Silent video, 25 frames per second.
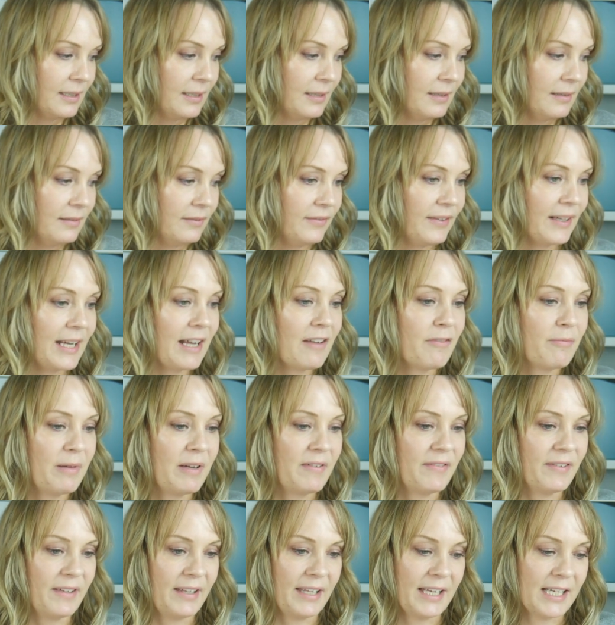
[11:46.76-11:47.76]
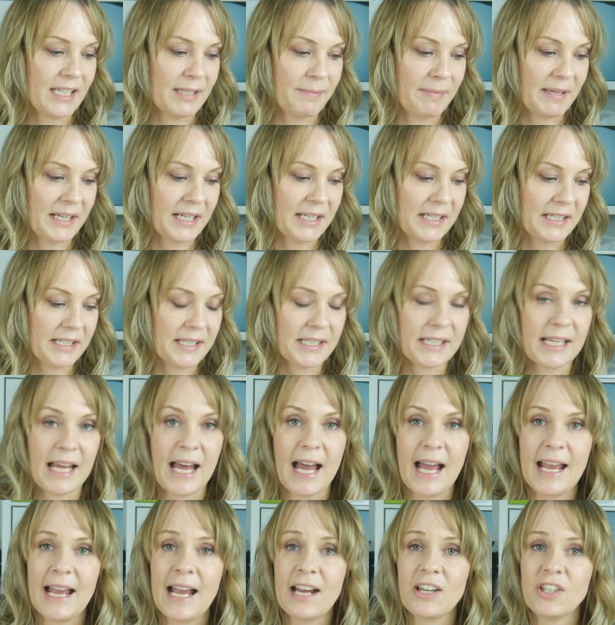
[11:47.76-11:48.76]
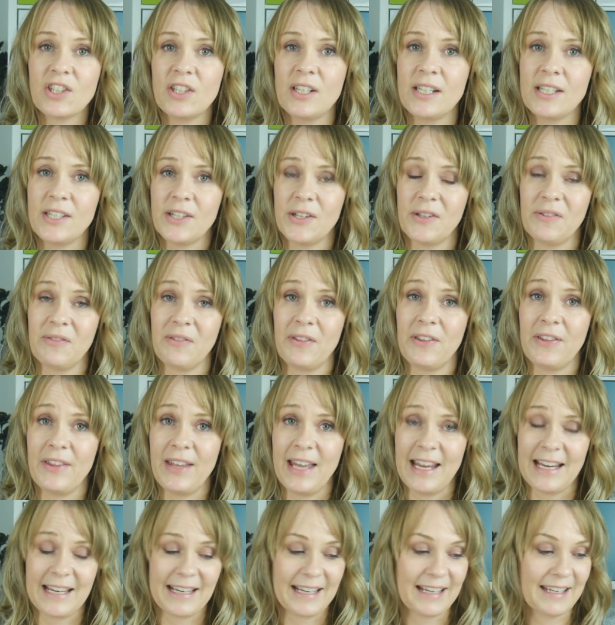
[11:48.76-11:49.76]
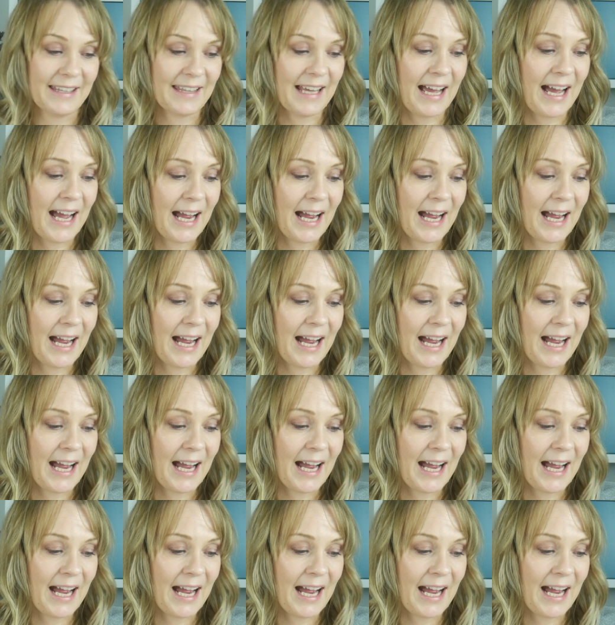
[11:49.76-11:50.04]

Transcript: forgive me for this because I actually don't think that